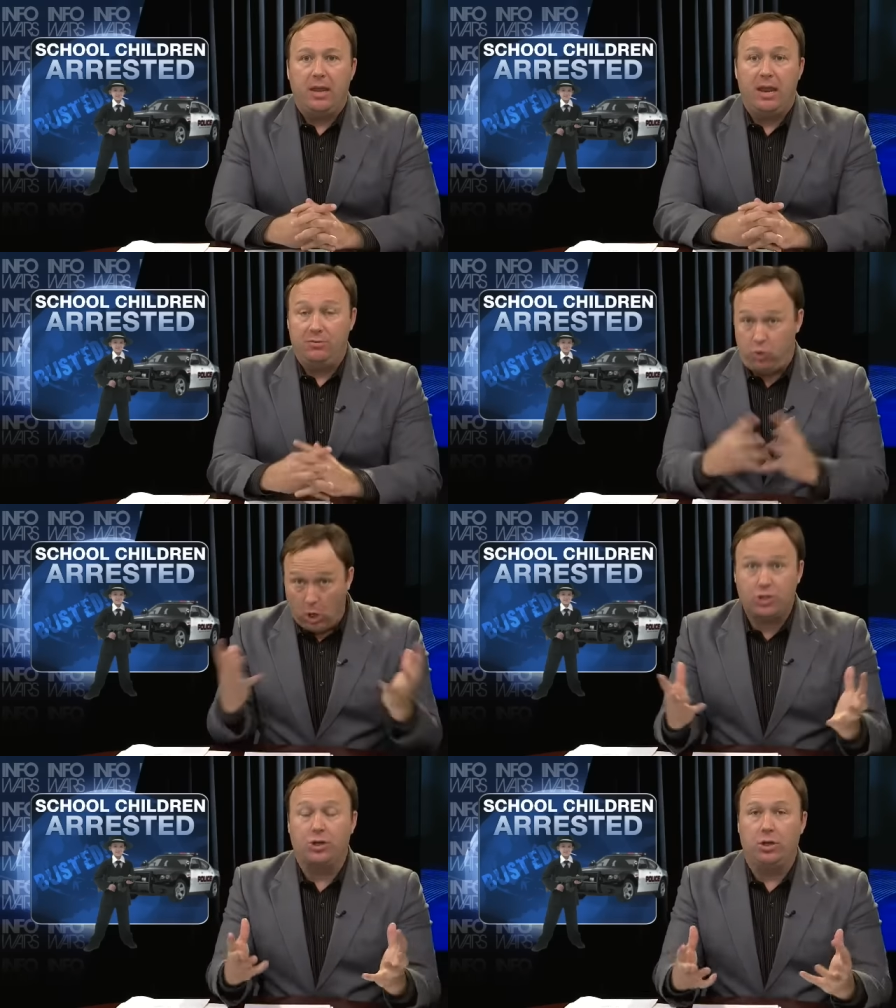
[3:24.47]
and
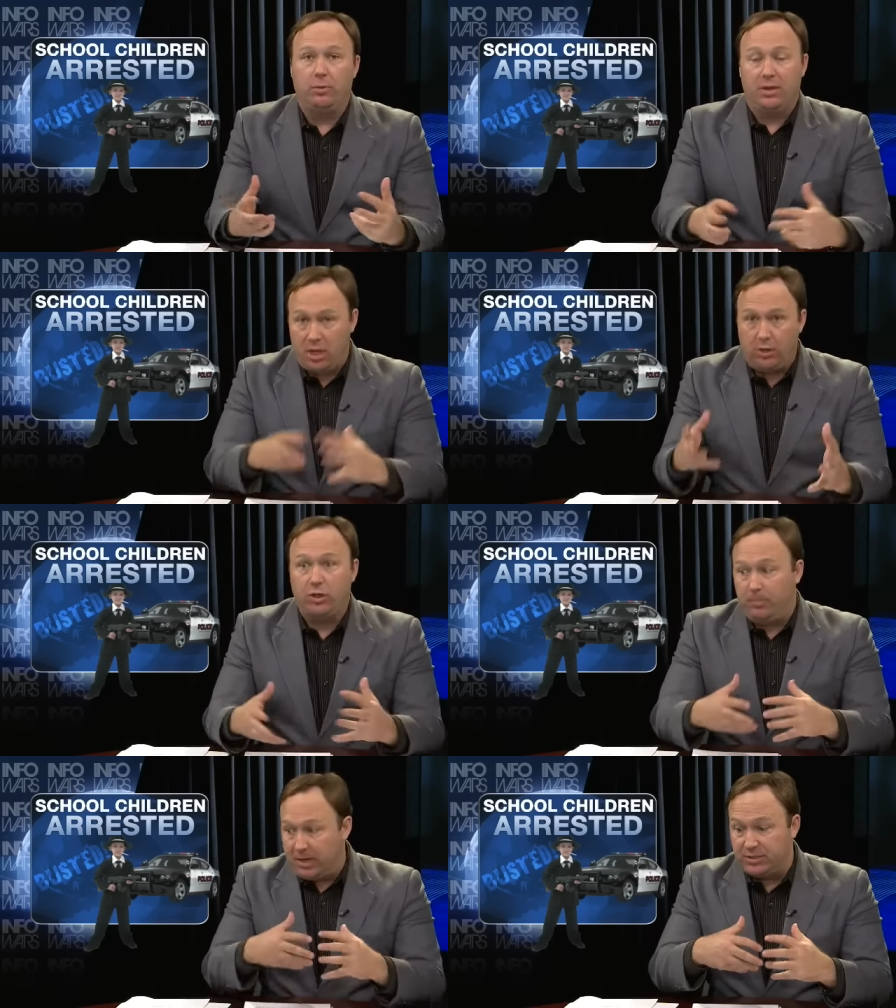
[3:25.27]
torture you and kill
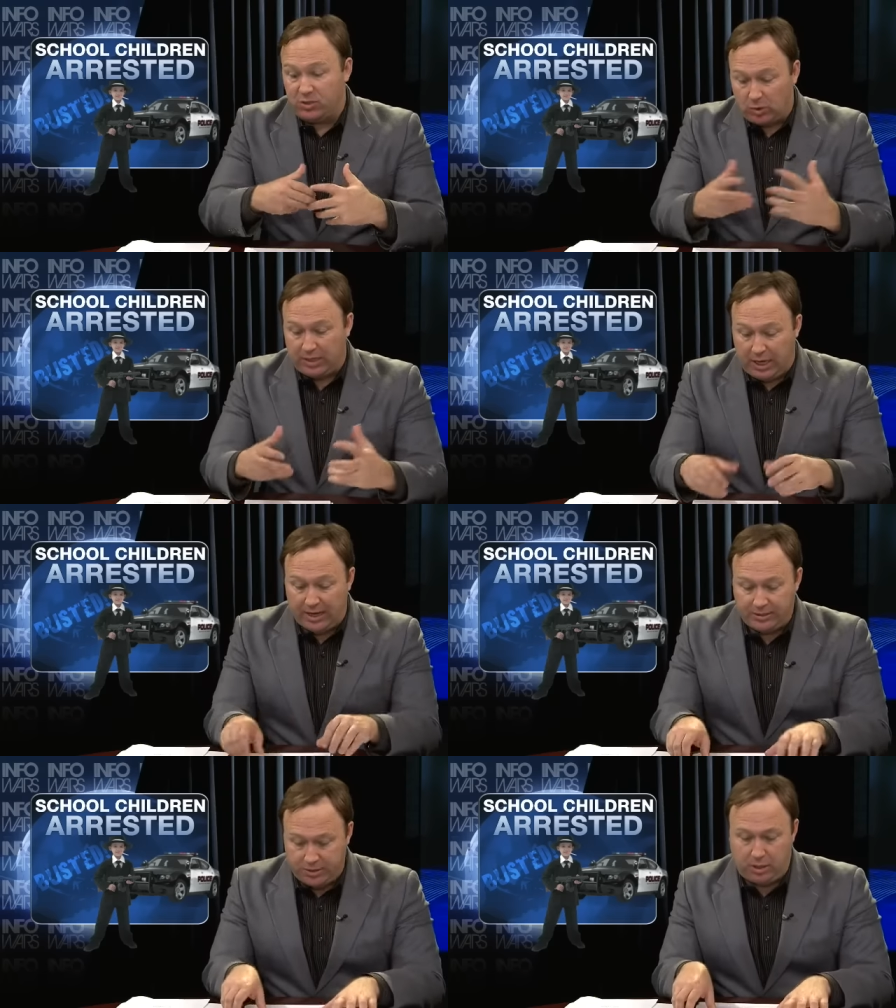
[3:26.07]
you because it's what they
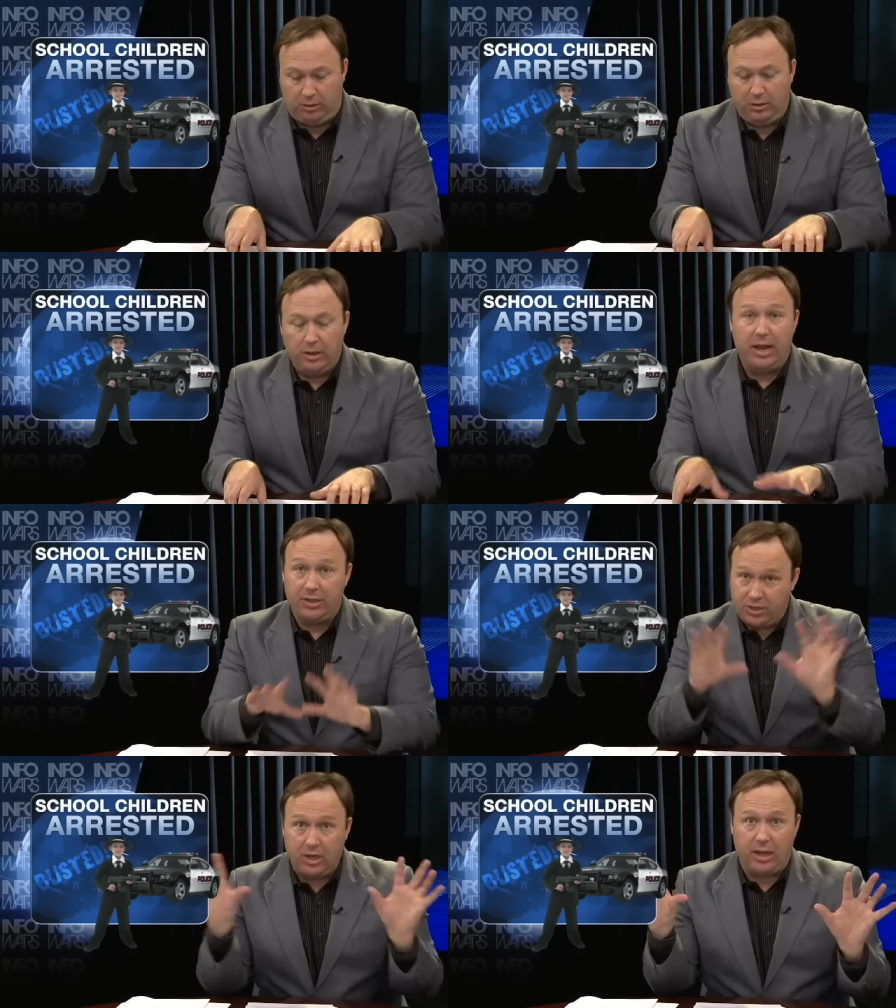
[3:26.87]
like to do.
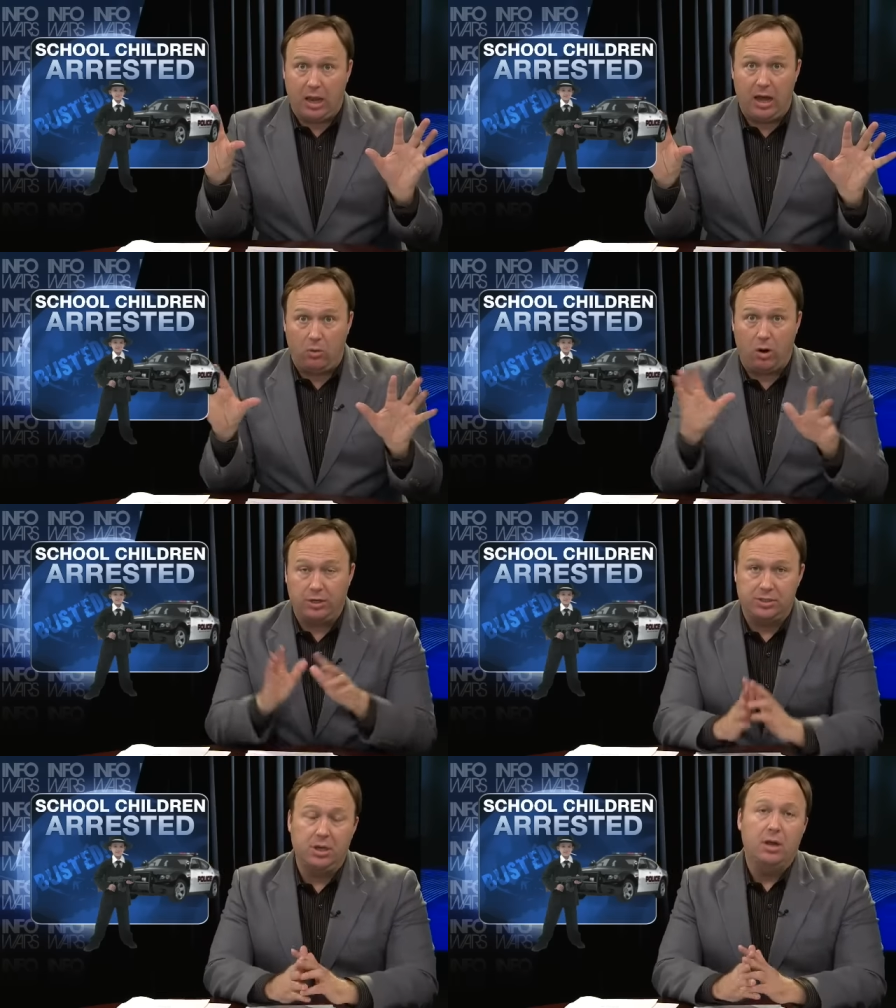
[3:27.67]
And it's going to get a lot
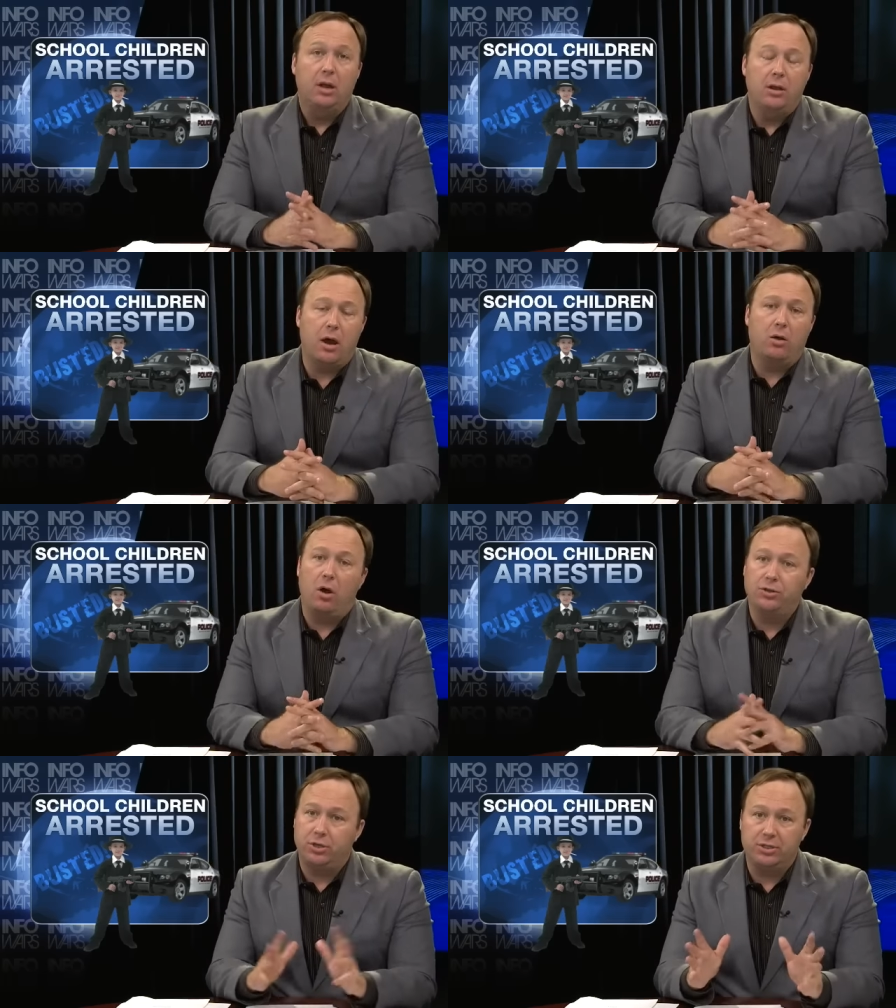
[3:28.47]
worse. Not
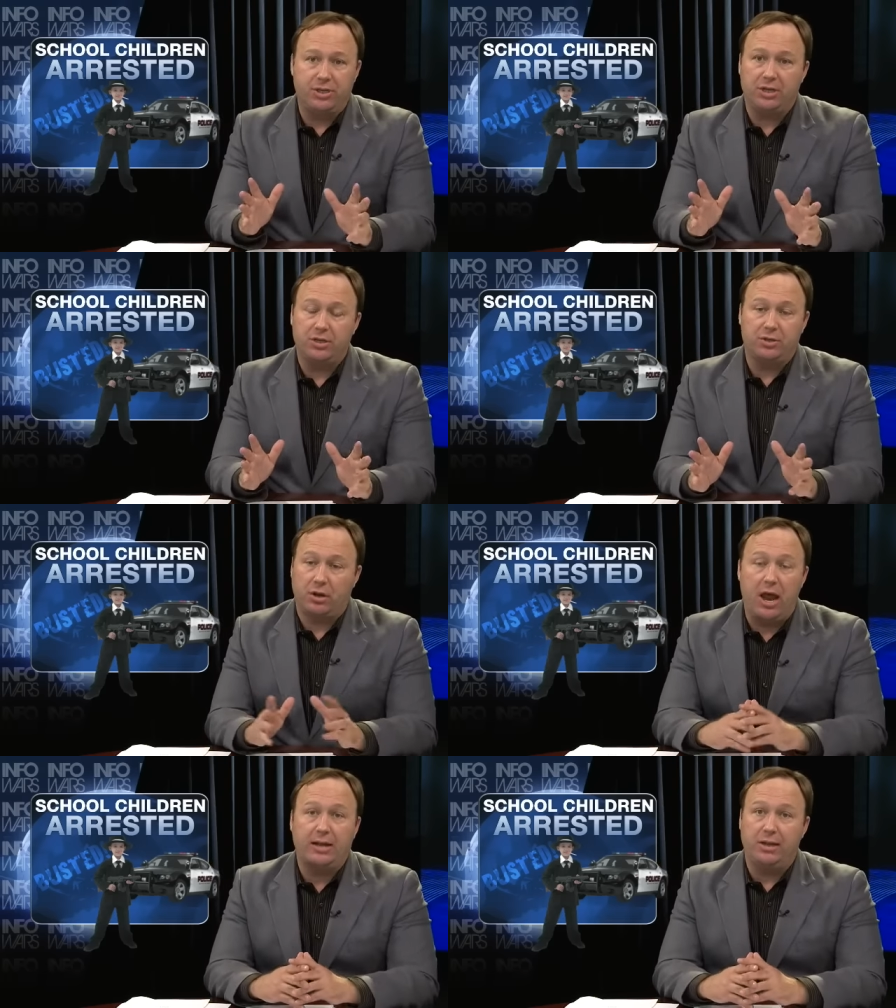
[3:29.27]
all jurisdictions
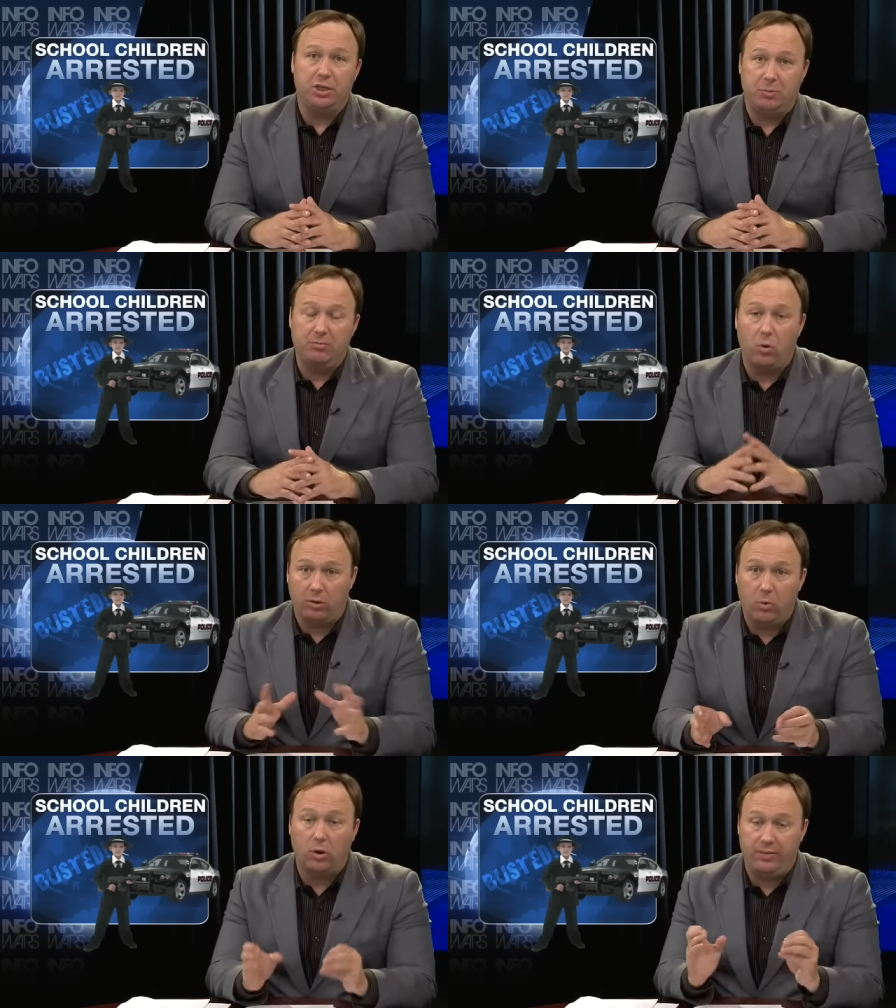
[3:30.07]
are like this, but
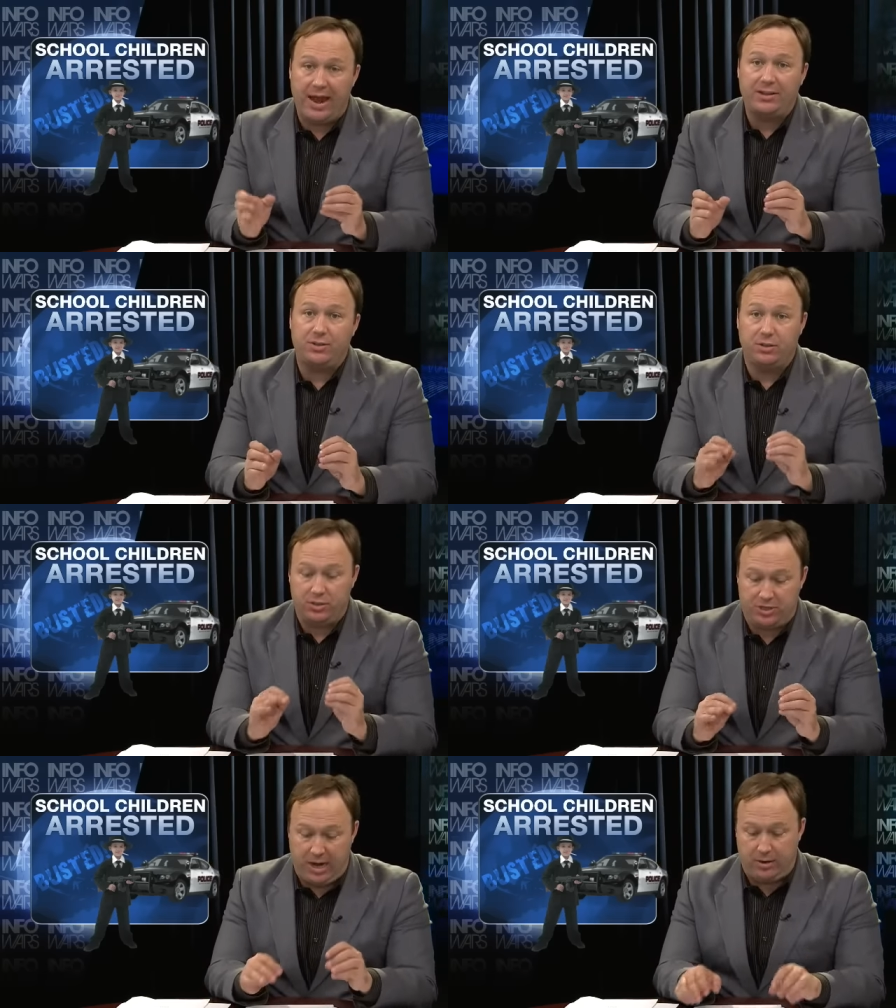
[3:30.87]
more and more that's
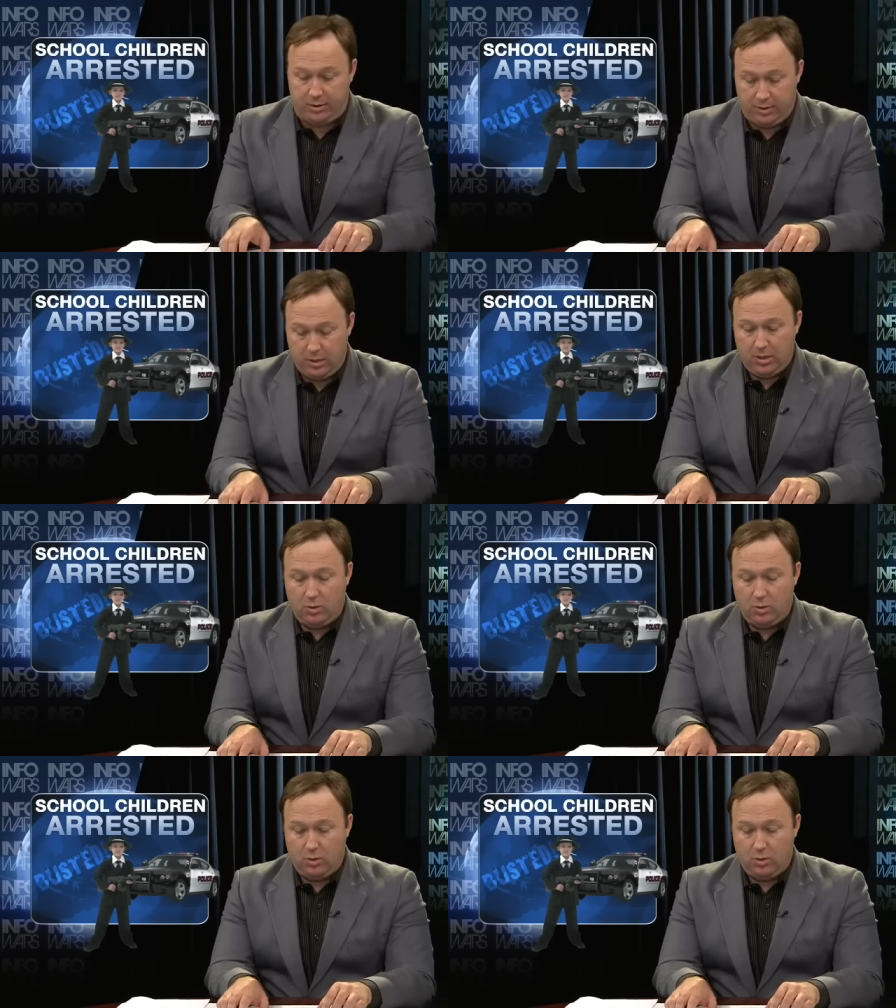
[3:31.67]
the standard.